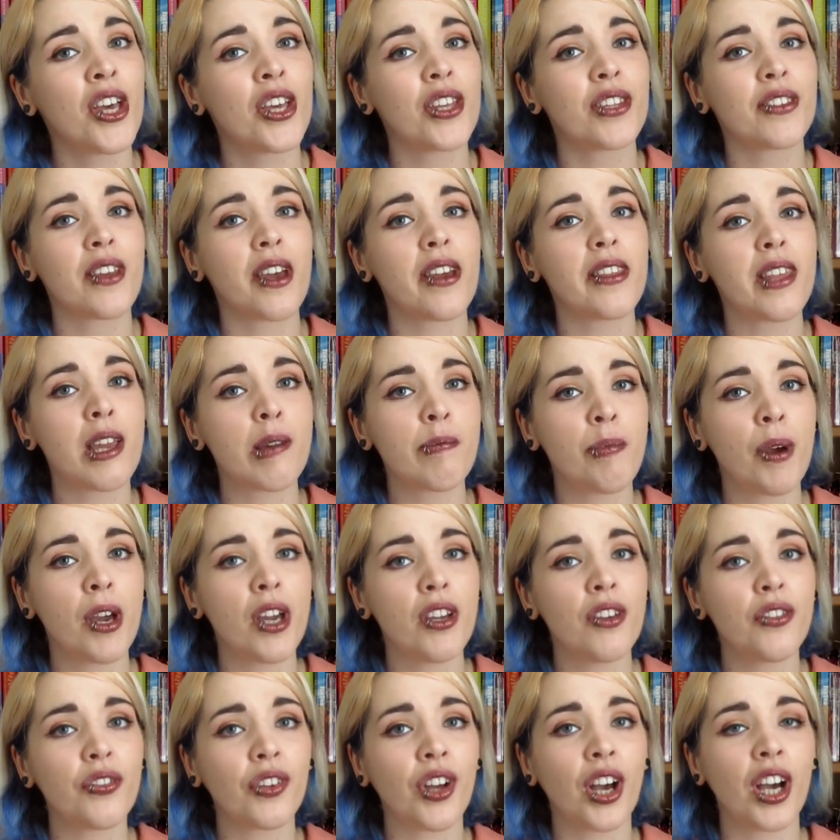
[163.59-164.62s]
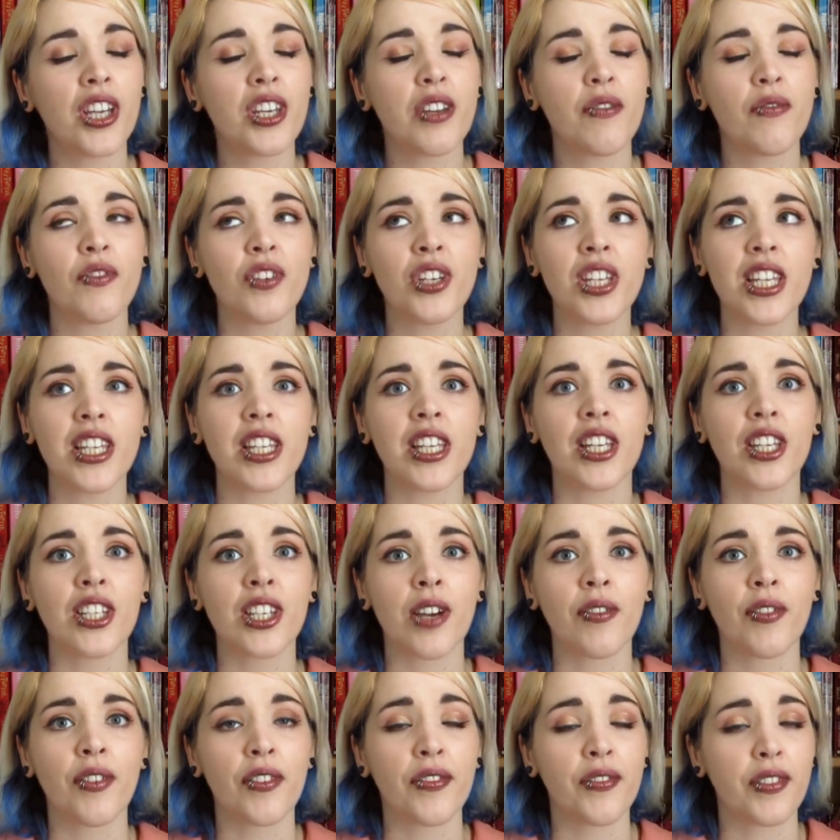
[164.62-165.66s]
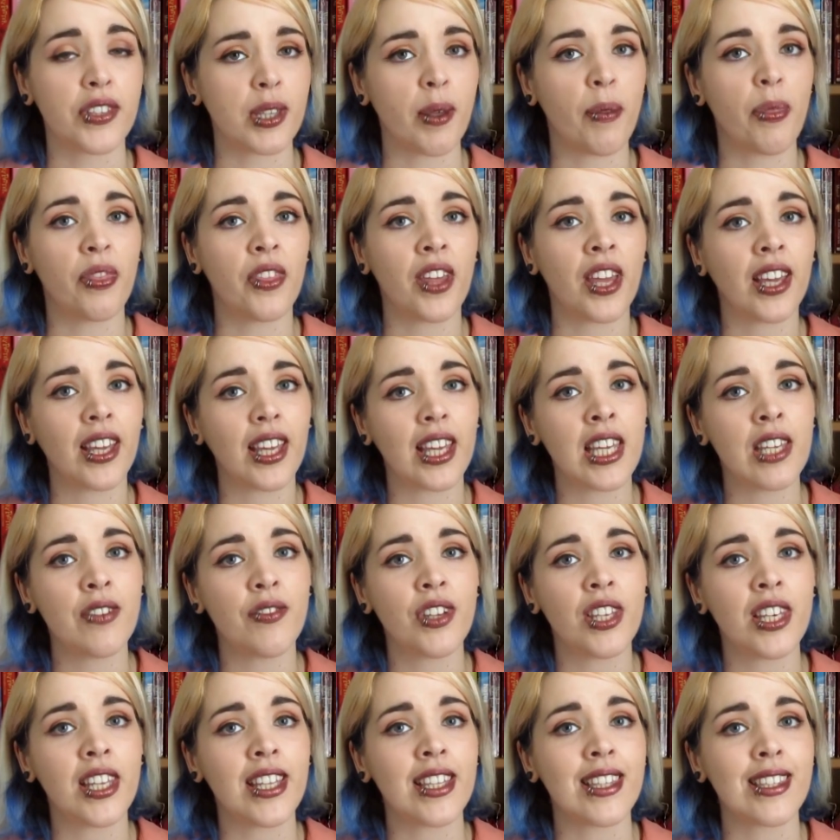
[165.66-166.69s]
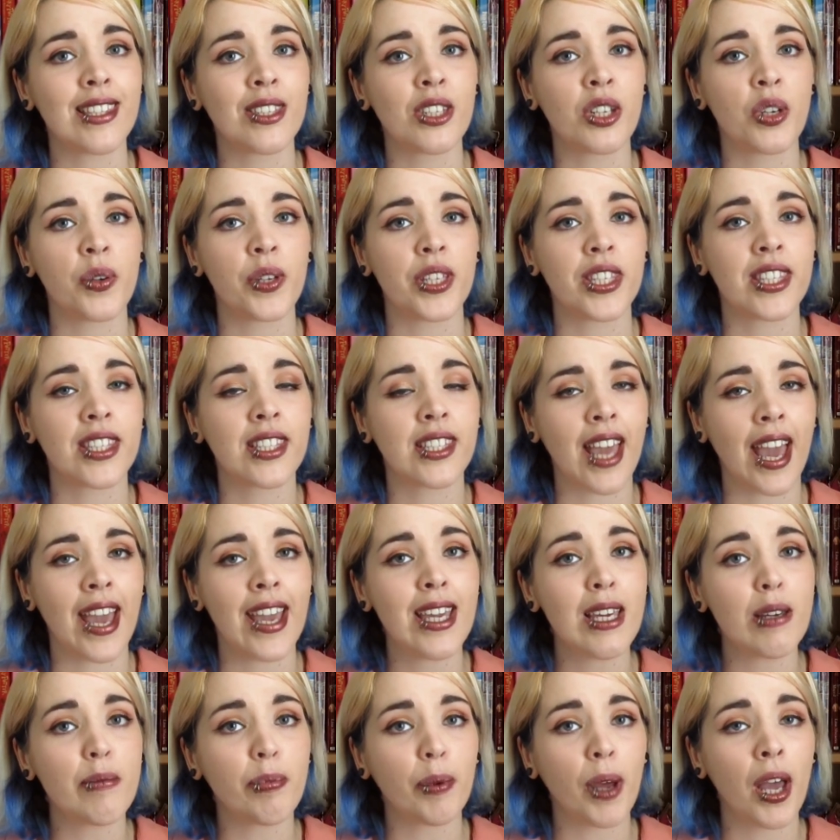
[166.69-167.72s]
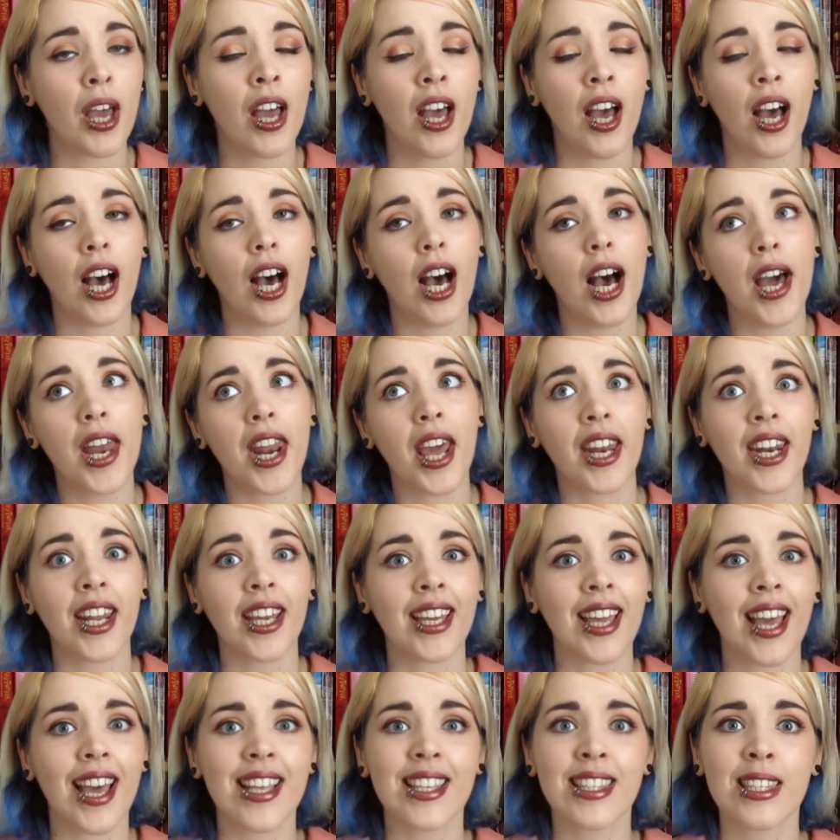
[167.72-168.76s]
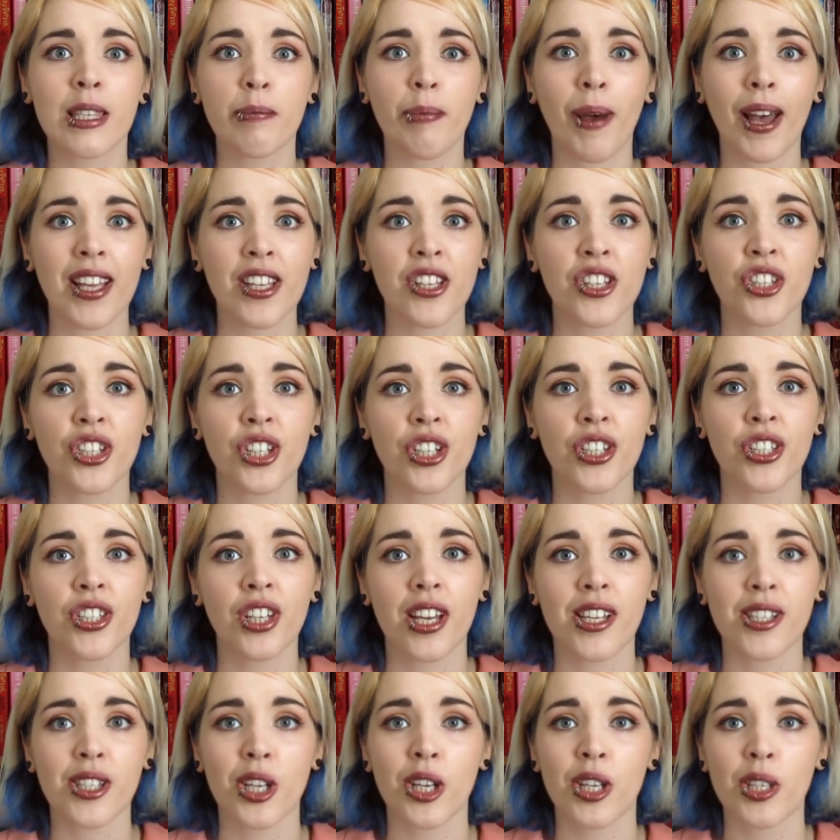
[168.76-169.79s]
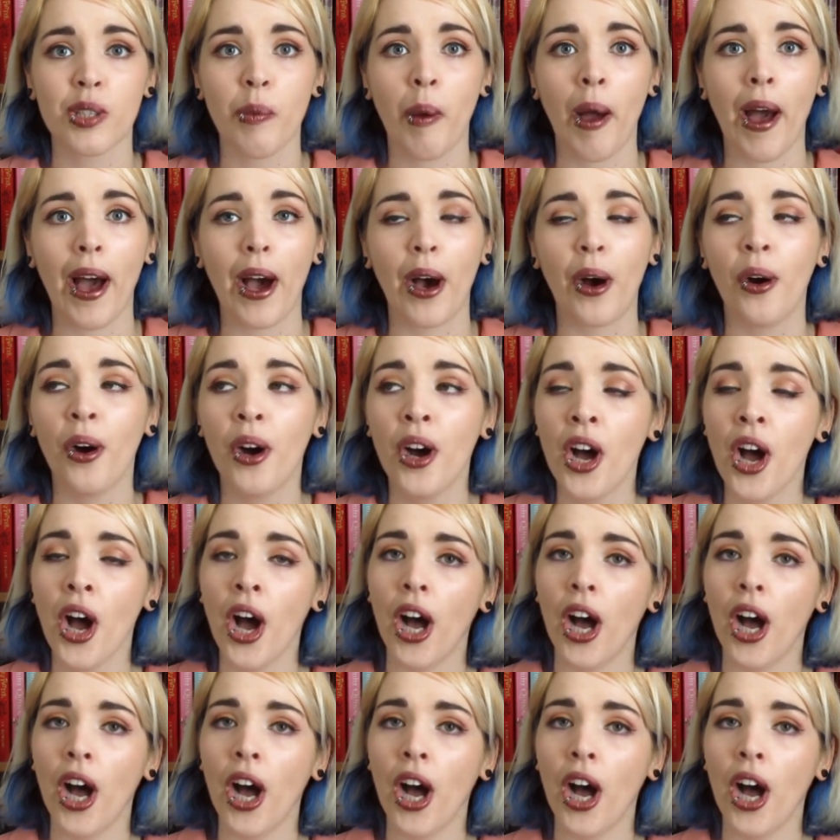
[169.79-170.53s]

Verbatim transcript: So they both kind of need each other for something. Evie needs to escape and, and I guess Sebastian does as well.